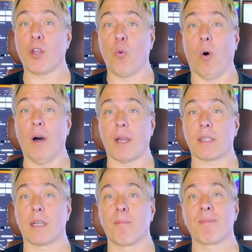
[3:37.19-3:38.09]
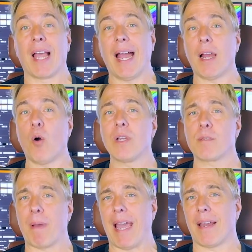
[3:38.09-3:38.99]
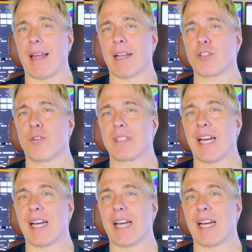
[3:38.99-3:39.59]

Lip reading: you want. I always pad extra